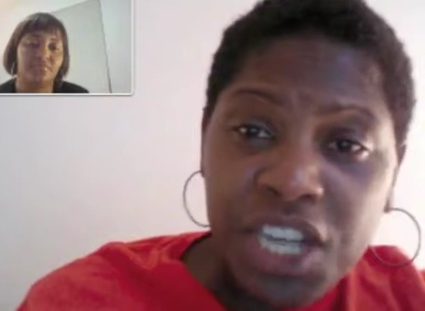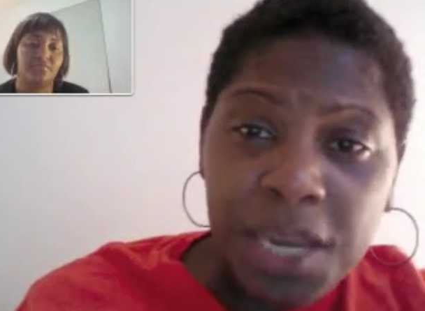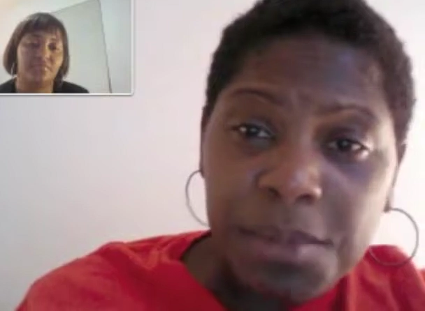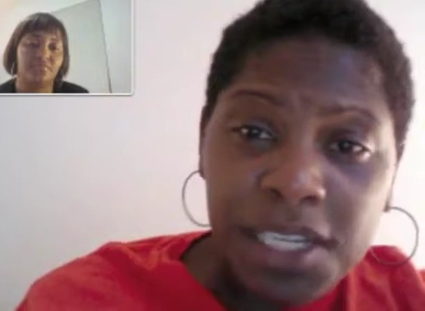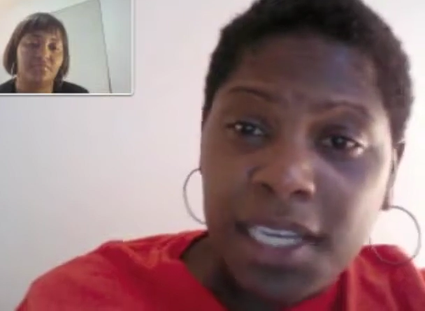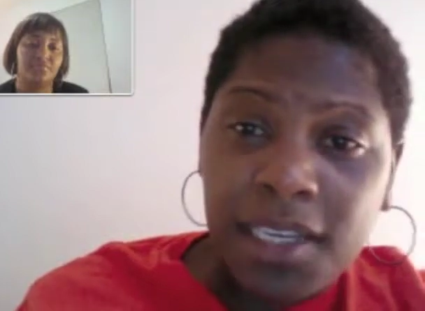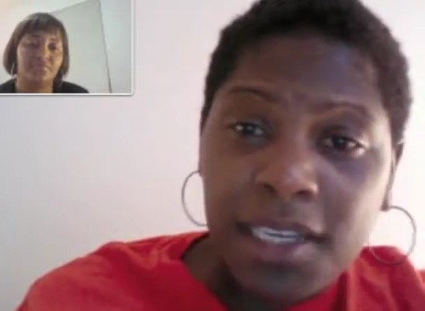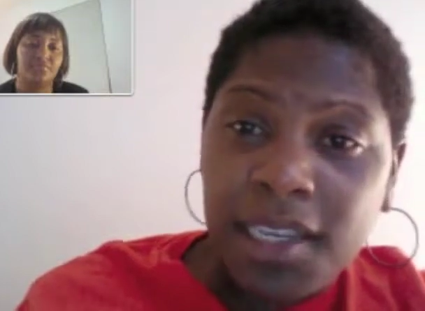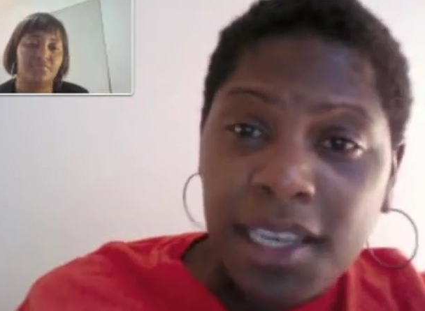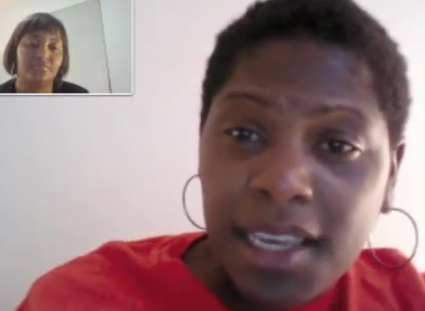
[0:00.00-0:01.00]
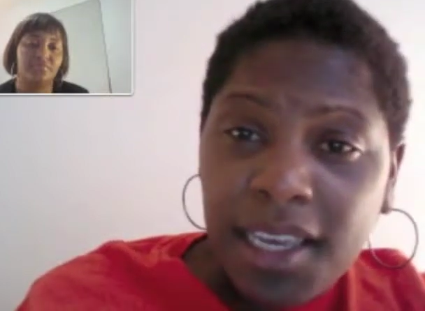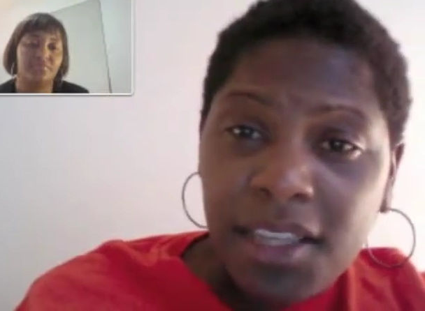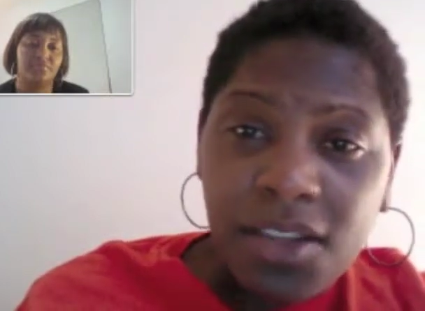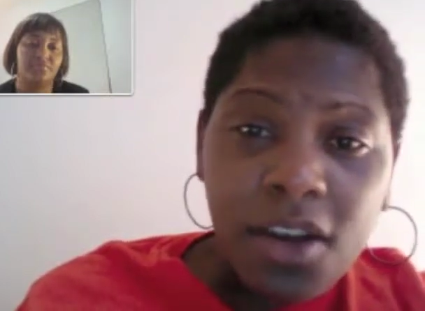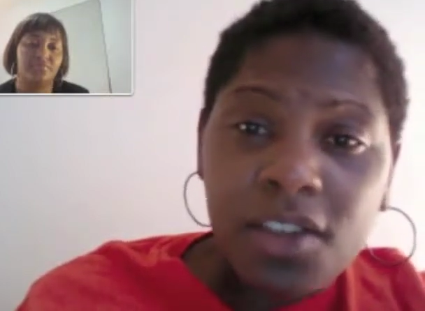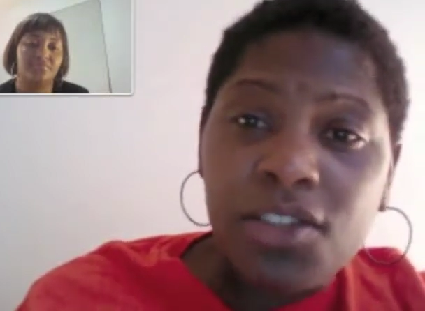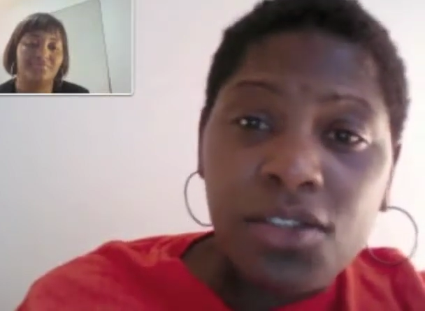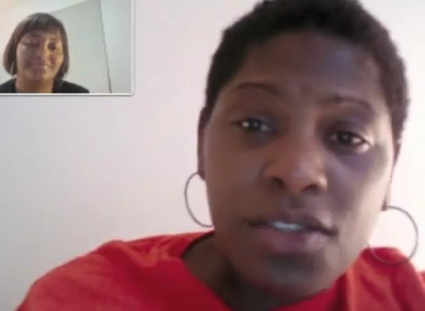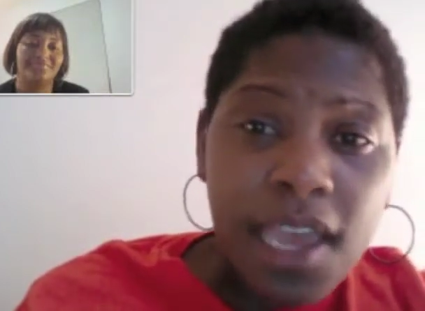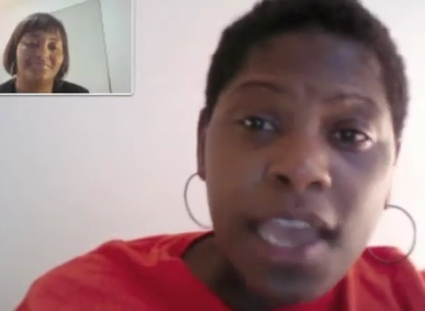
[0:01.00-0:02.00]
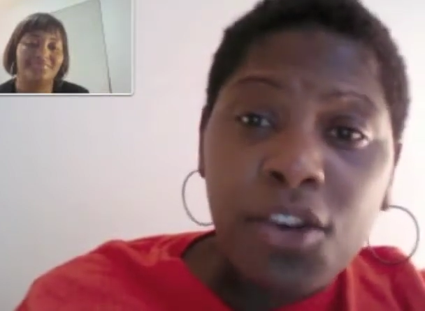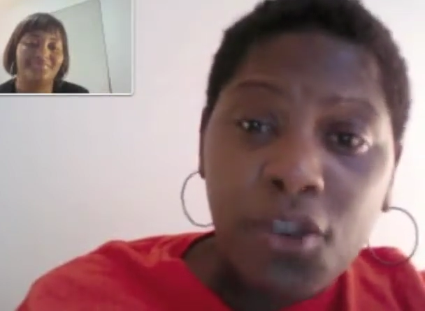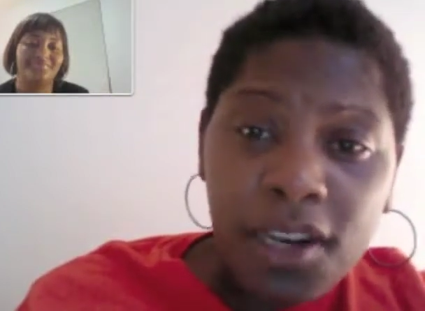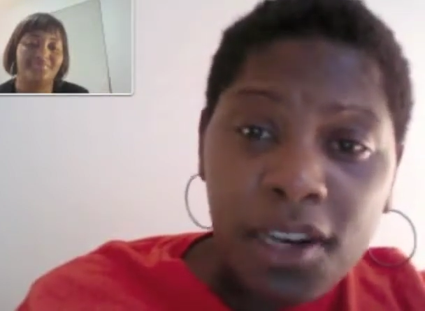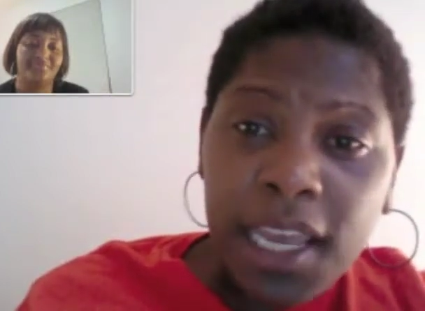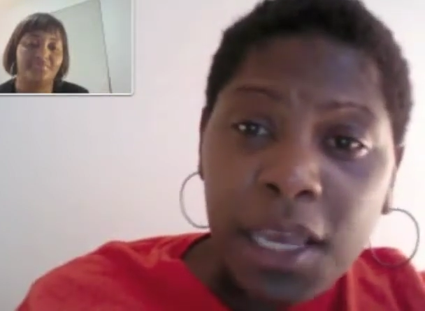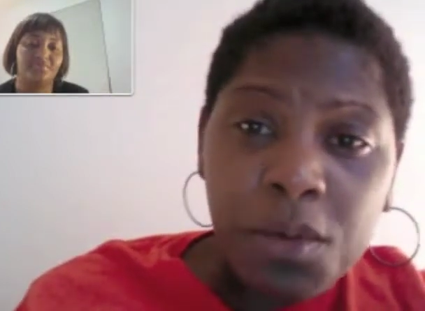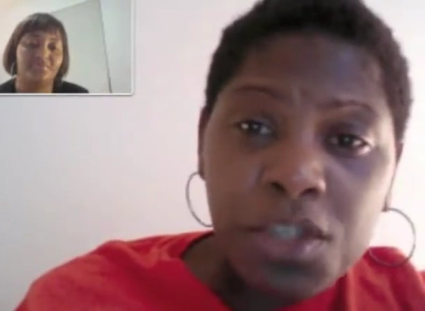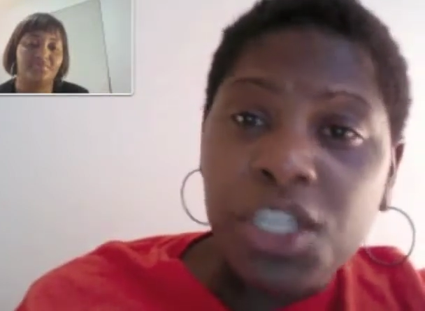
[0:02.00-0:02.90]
Speaker 1: Jamesian. He talks at your language.